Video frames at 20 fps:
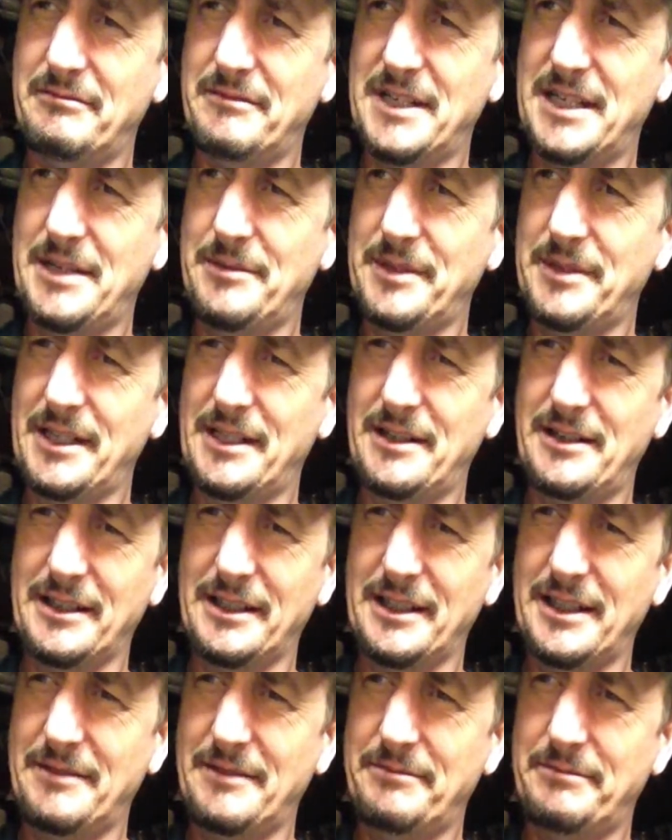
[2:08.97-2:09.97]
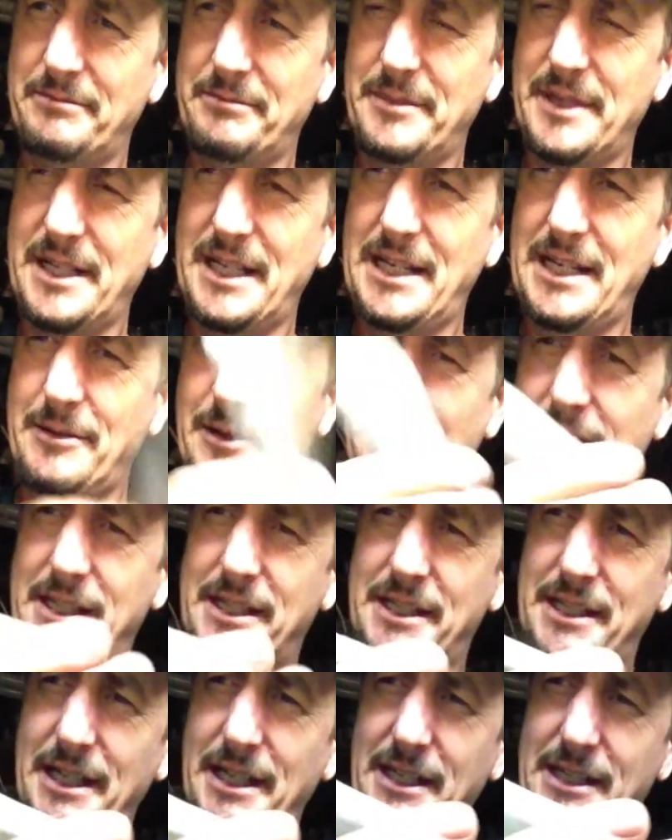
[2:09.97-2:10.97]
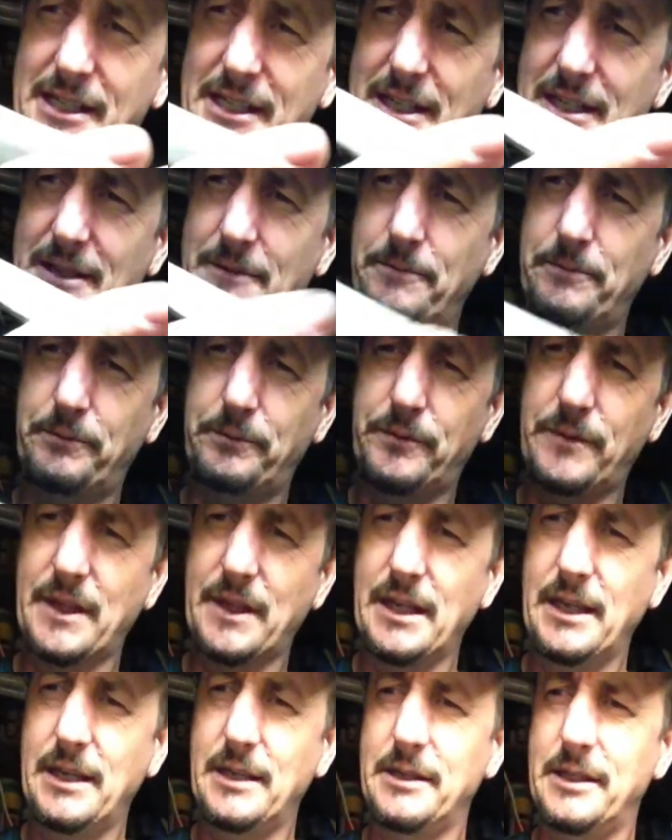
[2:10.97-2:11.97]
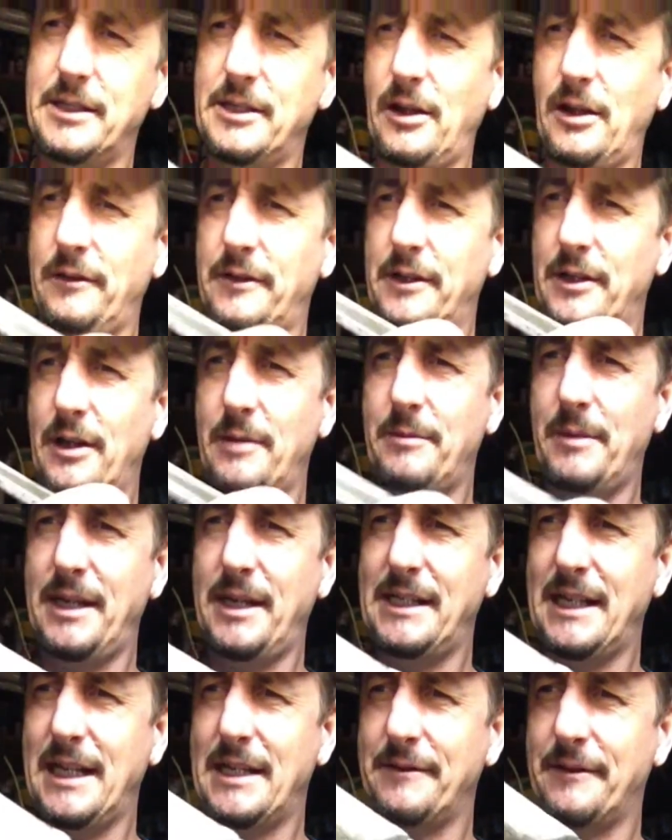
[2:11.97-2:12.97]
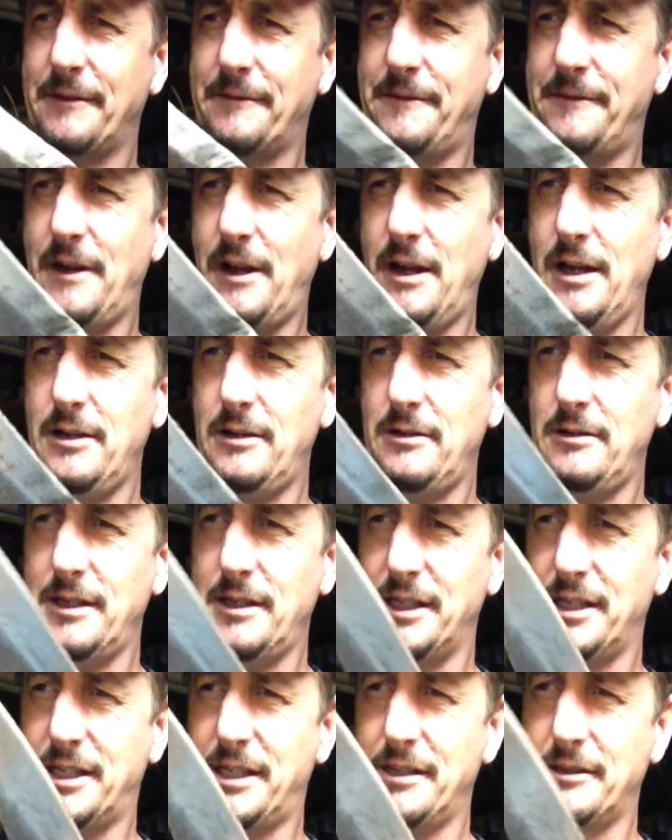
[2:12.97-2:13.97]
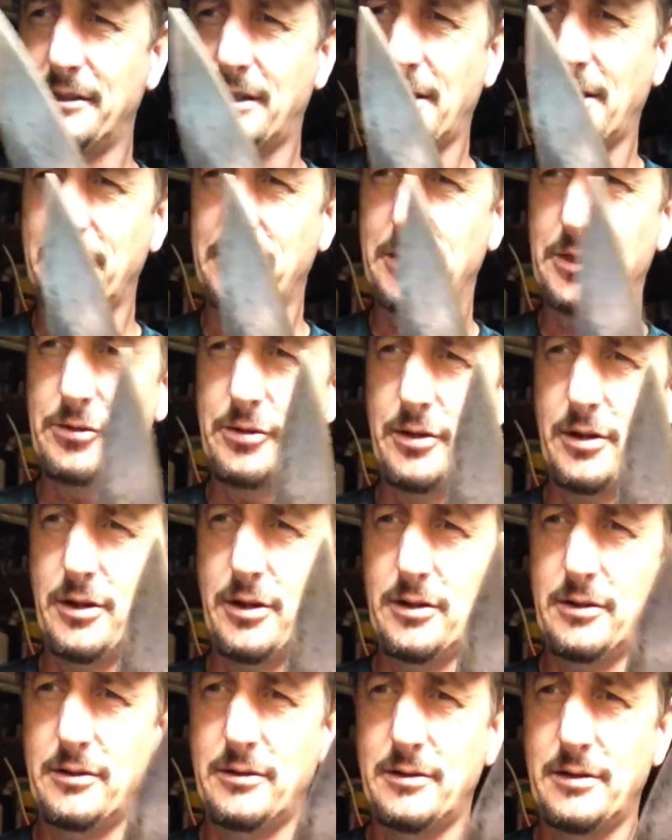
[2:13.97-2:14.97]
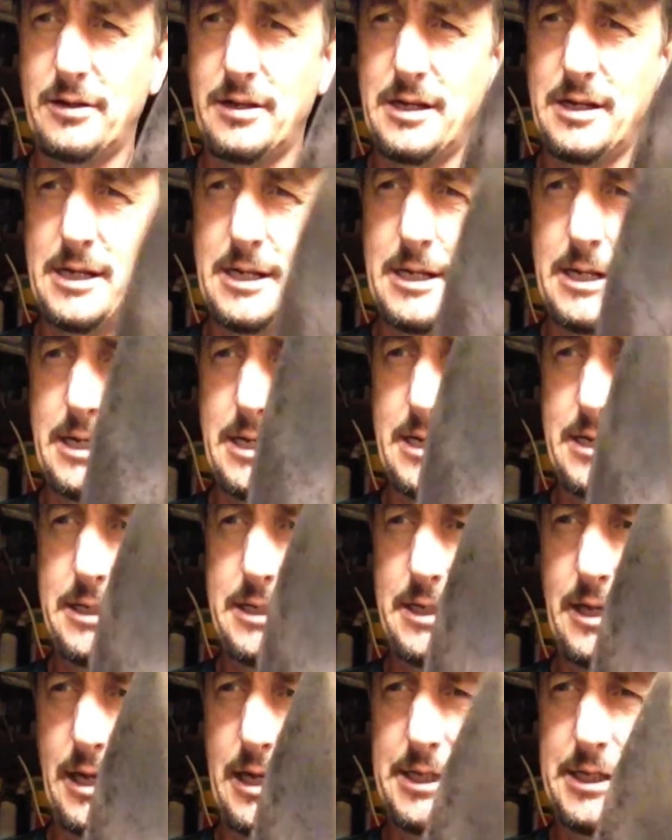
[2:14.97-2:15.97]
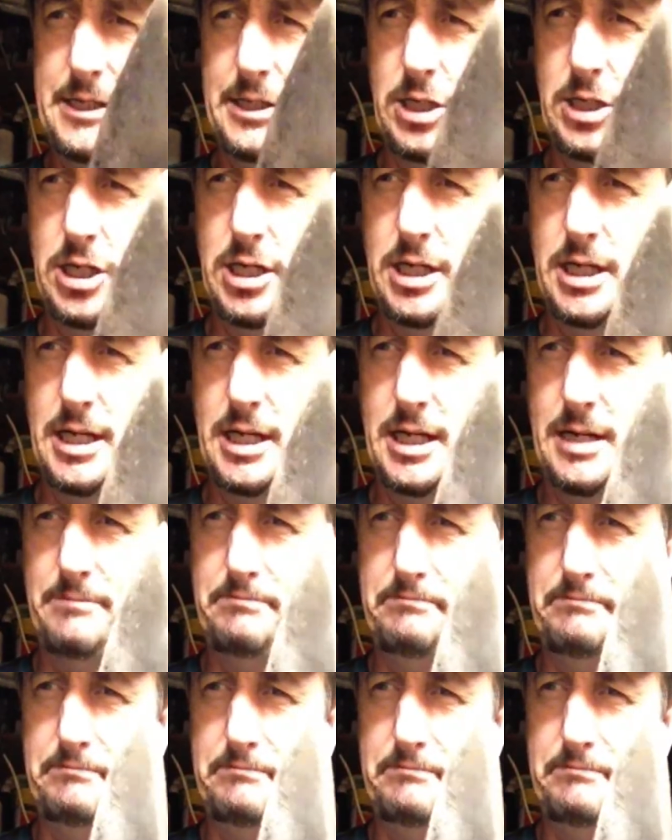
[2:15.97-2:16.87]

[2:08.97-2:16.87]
something like that. But anyway, it's the knife that I made out of a file. It's still going strong, nice and sharp,